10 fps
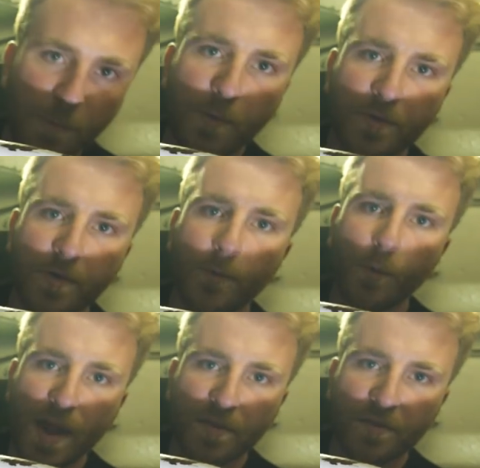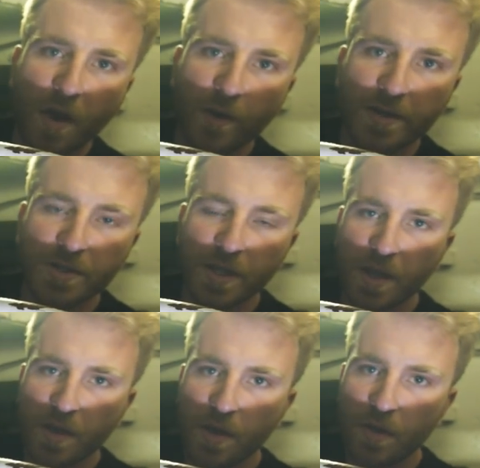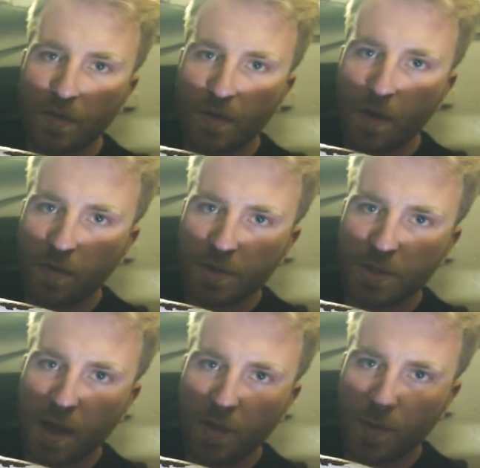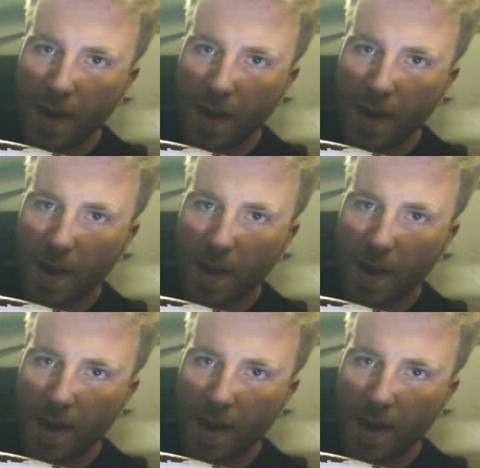what was called wet stowage, so the shells